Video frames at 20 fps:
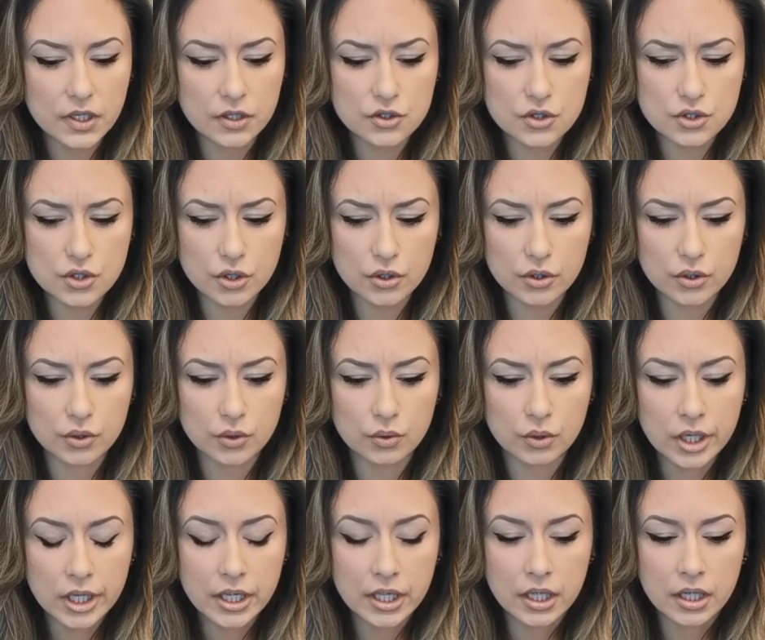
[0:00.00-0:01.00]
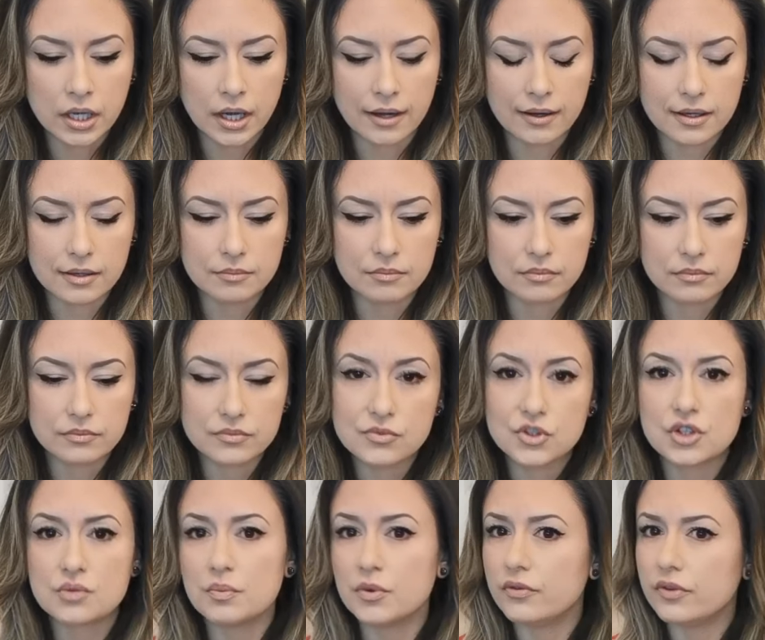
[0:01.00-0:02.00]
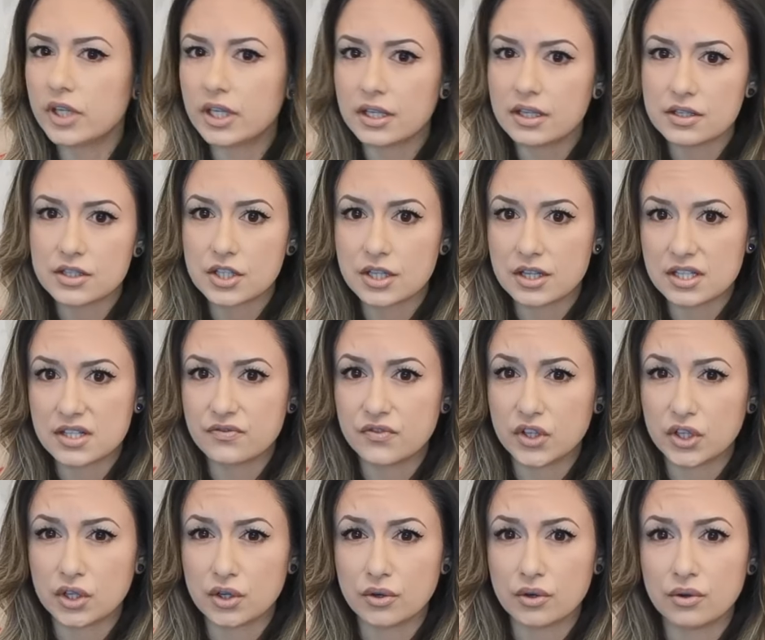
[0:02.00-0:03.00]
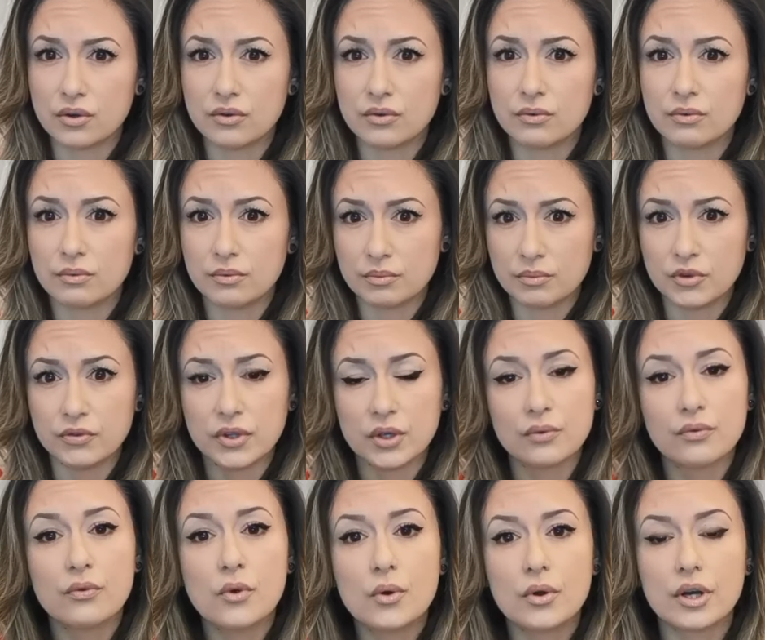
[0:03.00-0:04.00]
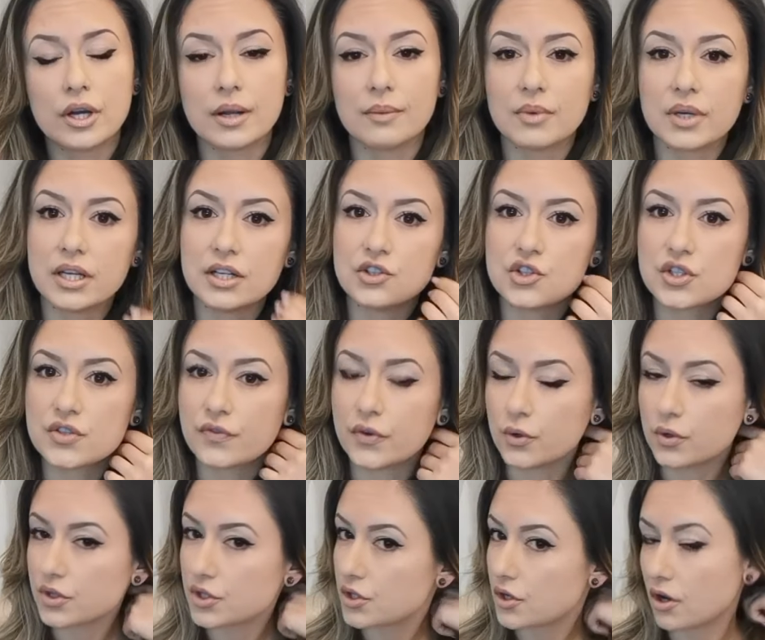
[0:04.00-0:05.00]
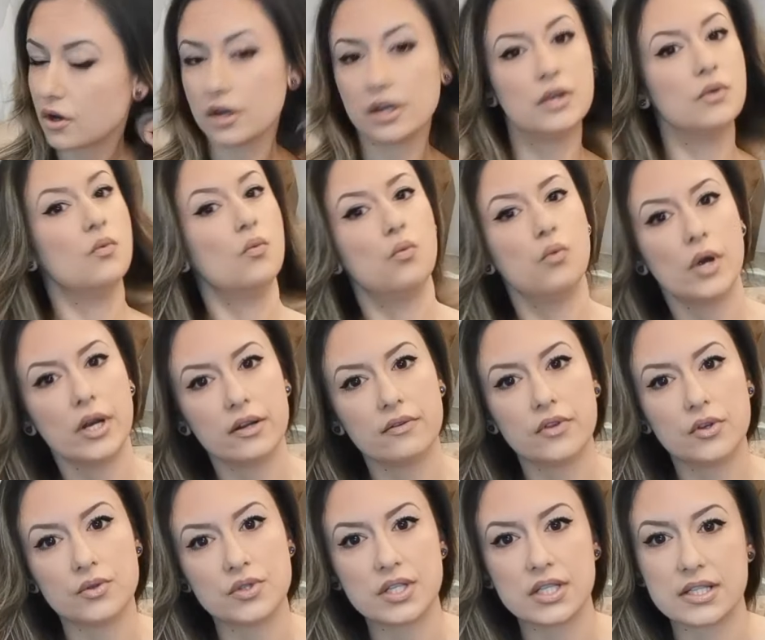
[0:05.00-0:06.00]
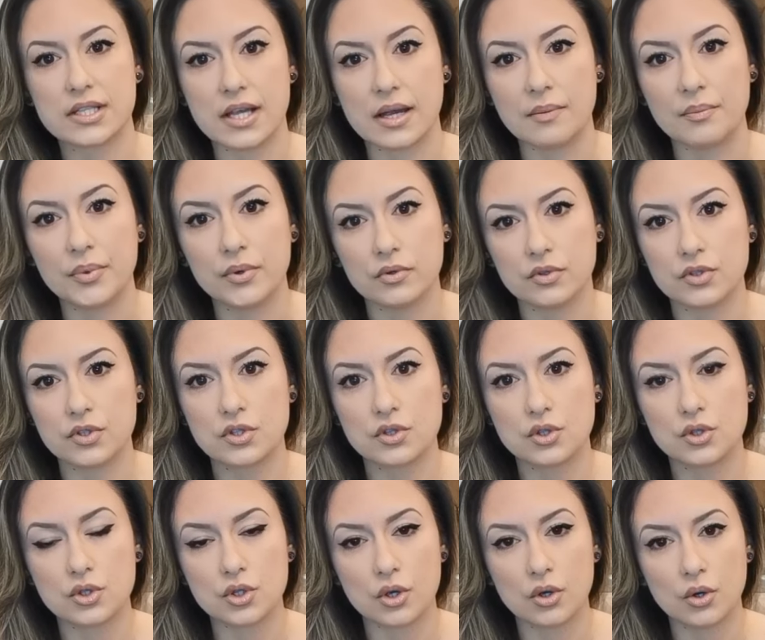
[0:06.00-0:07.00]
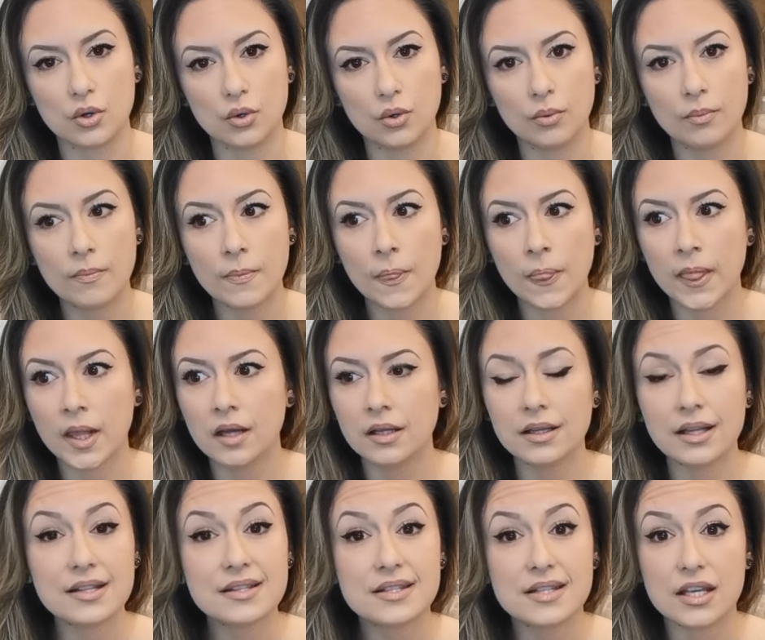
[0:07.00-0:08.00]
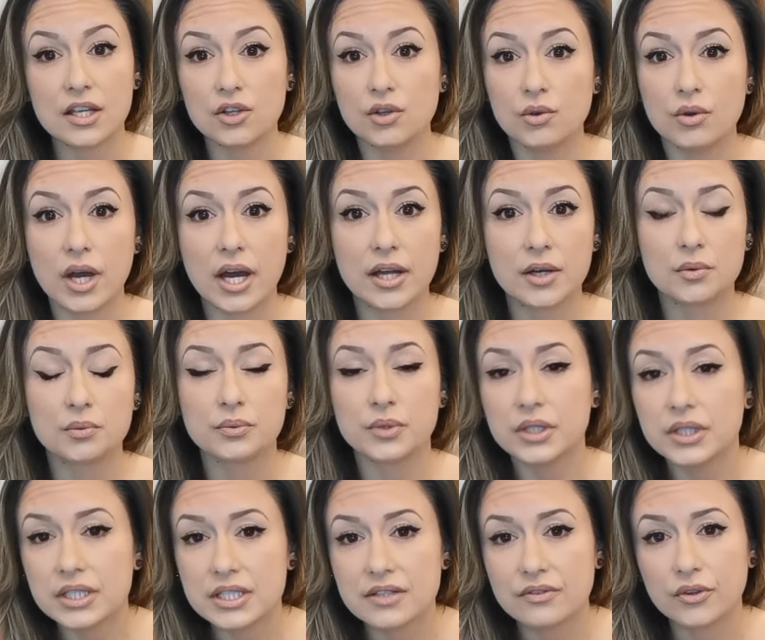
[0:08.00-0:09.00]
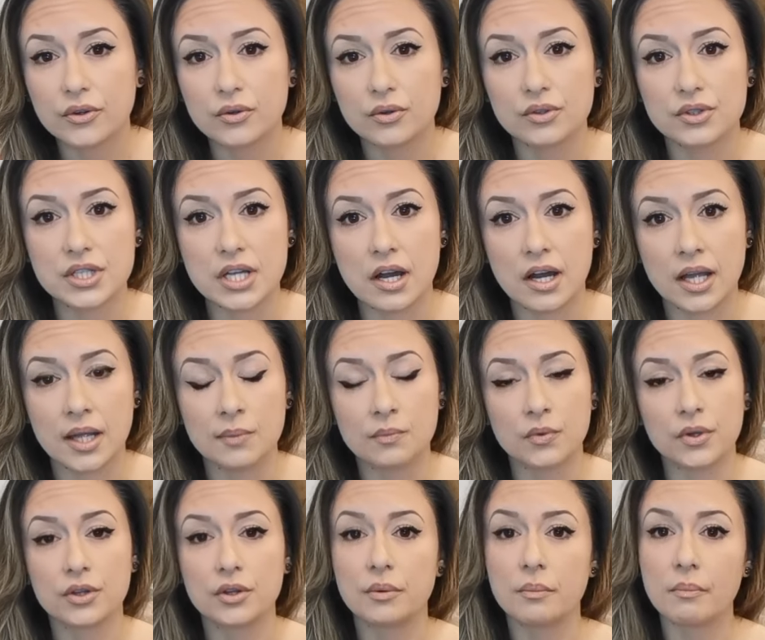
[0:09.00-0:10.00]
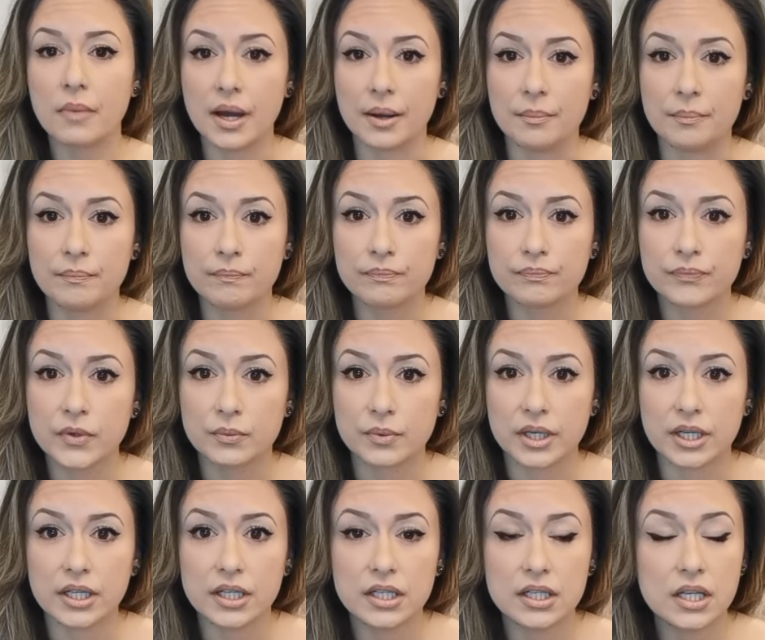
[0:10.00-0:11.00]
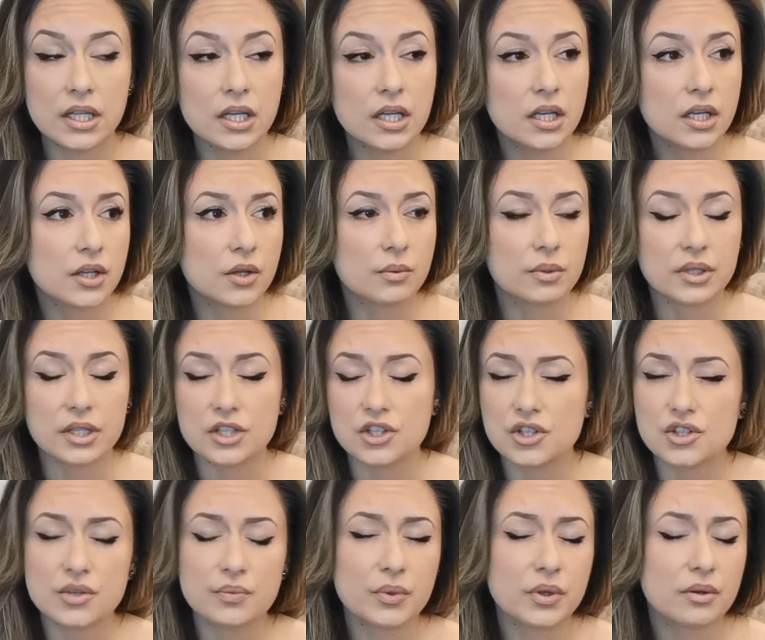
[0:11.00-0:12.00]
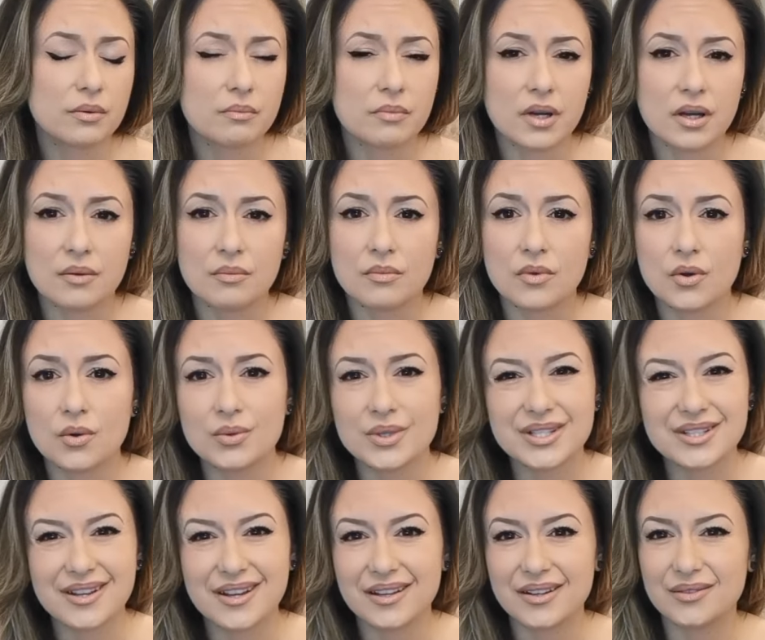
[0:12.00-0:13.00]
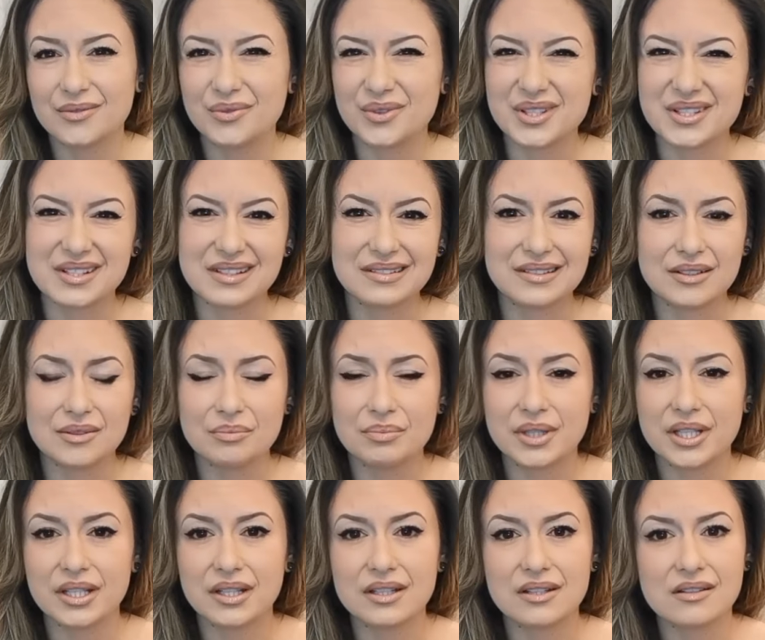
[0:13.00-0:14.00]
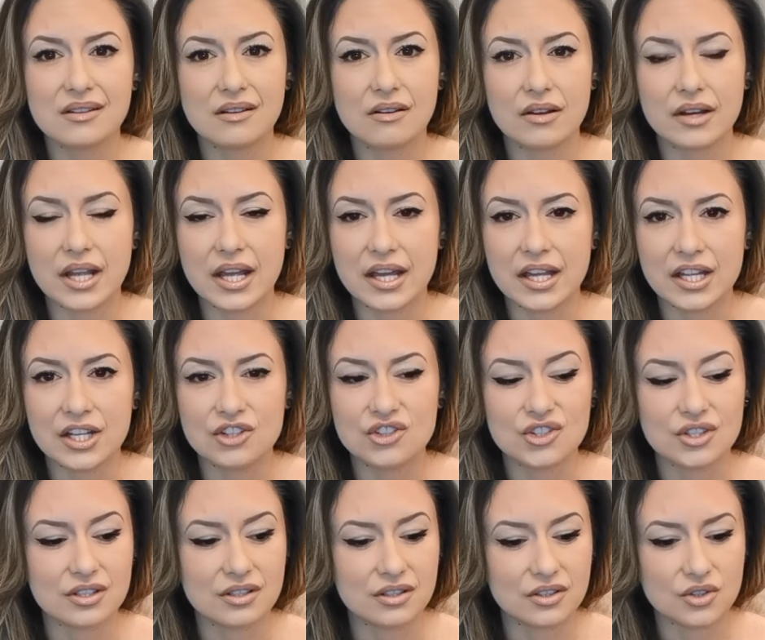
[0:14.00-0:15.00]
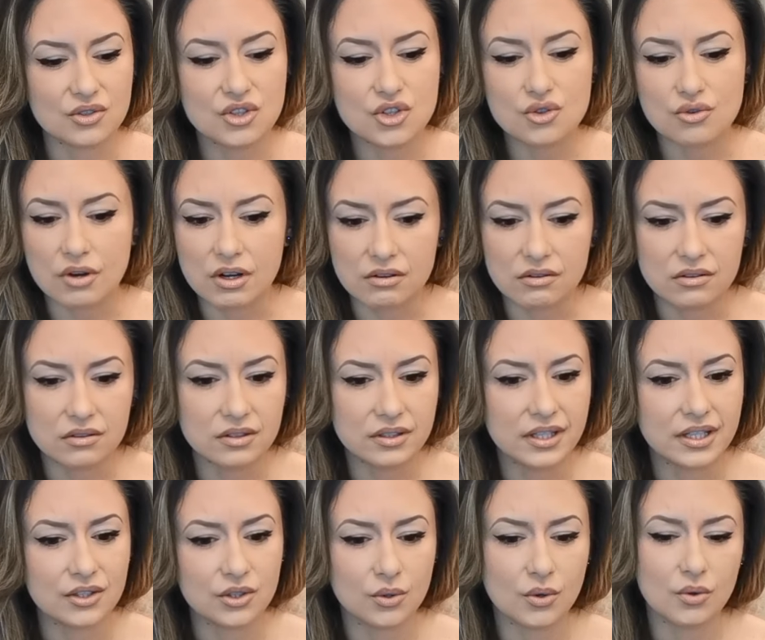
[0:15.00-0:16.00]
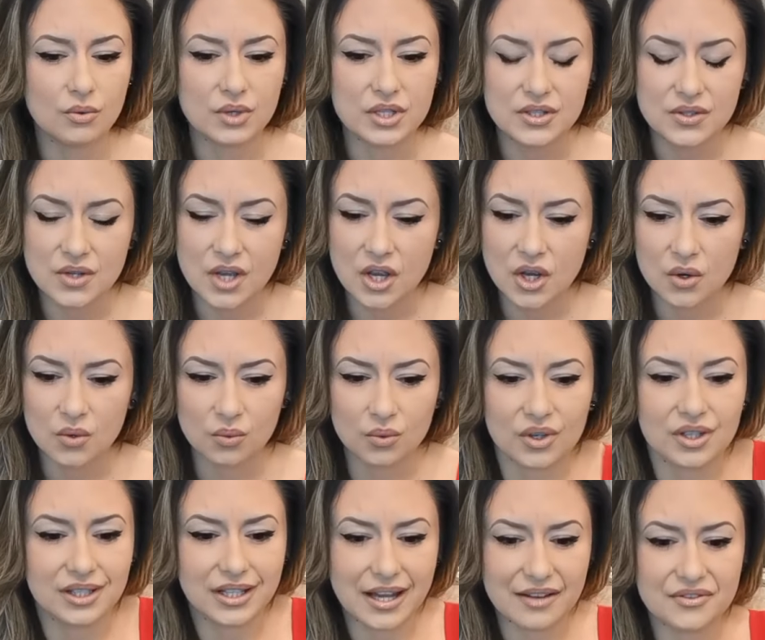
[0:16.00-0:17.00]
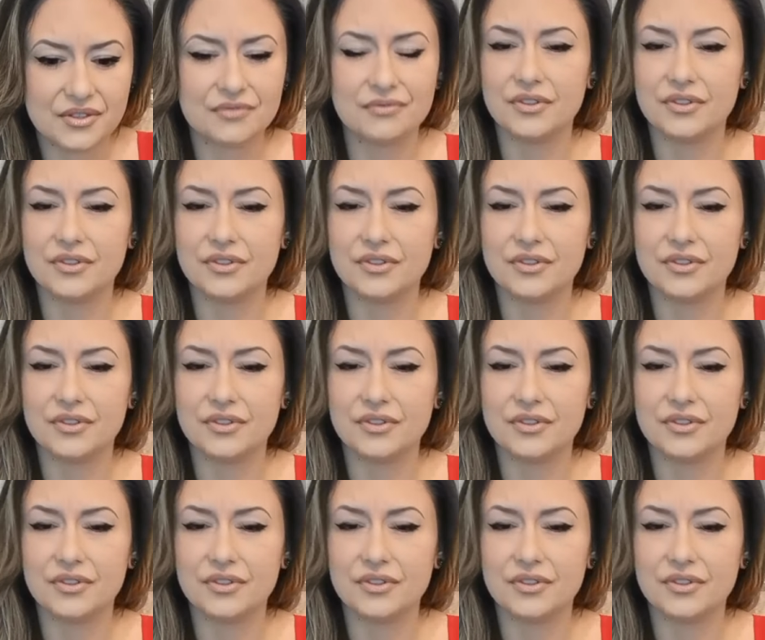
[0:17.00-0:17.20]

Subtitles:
So just moving into this video, moving forward, I'm gonna just focus on one of those examples. So let's say you had a really difficult time with your mom, right? the relationship with your mom always kind of was a little bit on edge, and you struggled, and you always were left